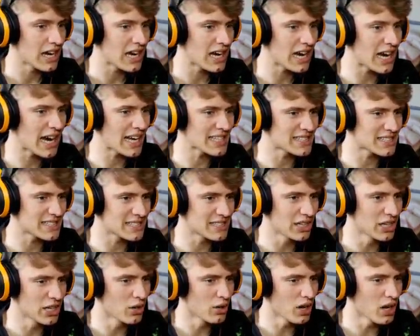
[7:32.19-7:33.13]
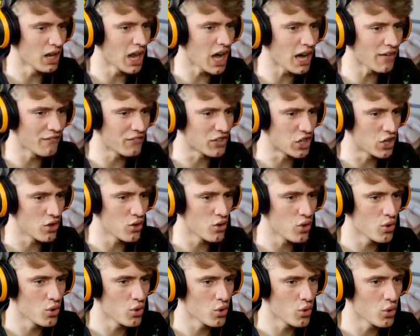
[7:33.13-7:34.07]
I still love
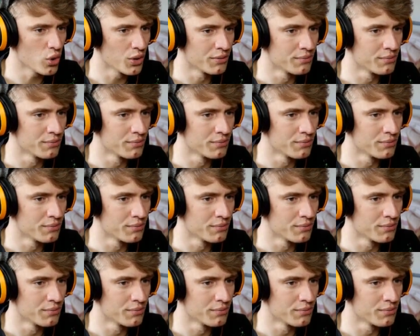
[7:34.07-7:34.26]
you.